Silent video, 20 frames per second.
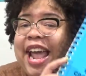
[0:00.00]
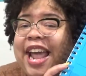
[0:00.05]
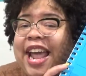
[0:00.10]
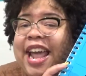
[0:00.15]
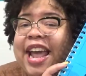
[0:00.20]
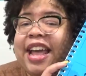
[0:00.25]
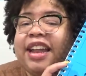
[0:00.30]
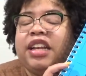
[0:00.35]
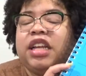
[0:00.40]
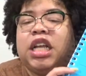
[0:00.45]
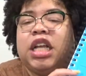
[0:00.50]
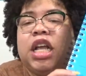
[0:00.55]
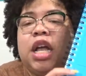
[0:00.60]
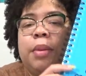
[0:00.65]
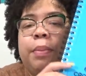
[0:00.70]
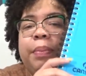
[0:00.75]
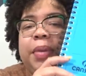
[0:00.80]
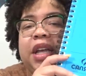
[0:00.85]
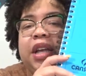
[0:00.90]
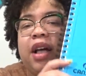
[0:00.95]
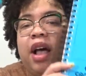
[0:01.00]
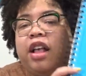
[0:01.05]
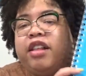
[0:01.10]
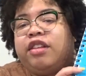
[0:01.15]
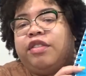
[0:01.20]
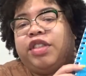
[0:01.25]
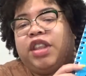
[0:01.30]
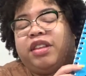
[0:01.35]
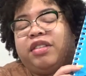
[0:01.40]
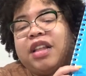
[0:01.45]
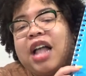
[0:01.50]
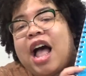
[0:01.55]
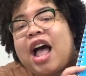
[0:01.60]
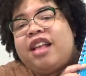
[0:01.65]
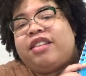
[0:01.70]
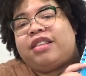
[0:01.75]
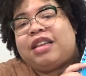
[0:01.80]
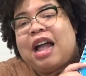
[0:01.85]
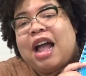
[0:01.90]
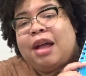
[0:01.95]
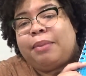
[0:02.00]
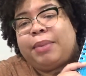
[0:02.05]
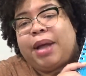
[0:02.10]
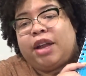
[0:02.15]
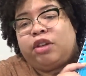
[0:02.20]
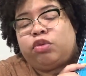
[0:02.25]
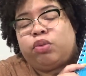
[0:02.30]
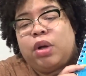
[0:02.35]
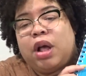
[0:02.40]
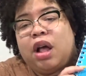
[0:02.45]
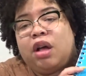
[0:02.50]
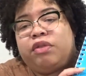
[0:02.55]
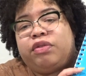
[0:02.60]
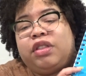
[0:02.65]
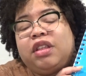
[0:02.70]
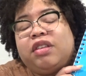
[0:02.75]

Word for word: And because of the size nine by twelve,